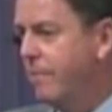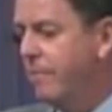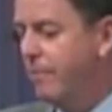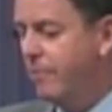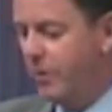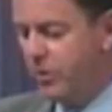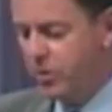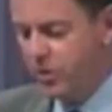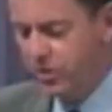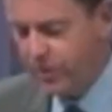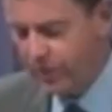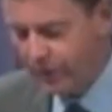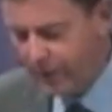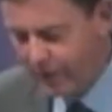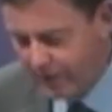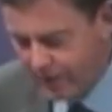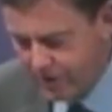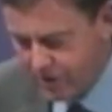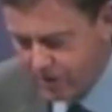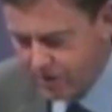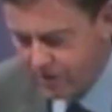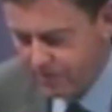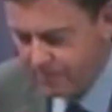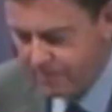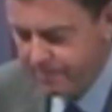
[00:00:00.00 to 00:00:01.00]
Listen to
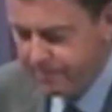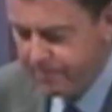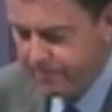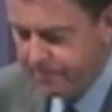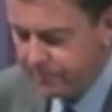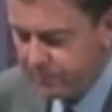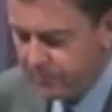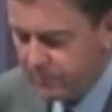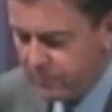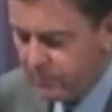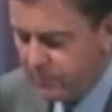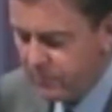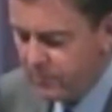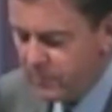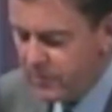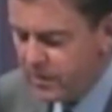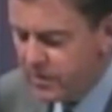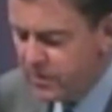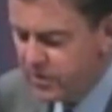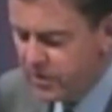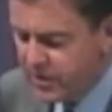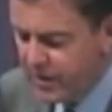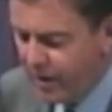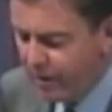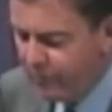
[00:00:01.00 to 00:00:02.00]
this.
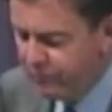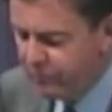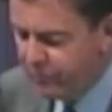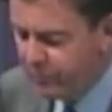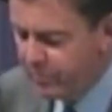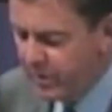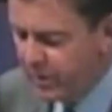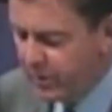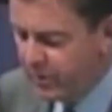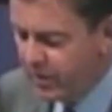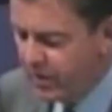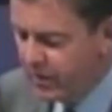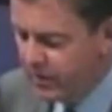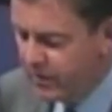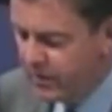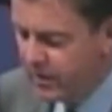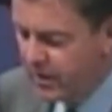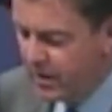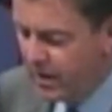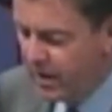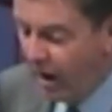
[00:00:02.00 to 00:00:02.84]
Sound familiar?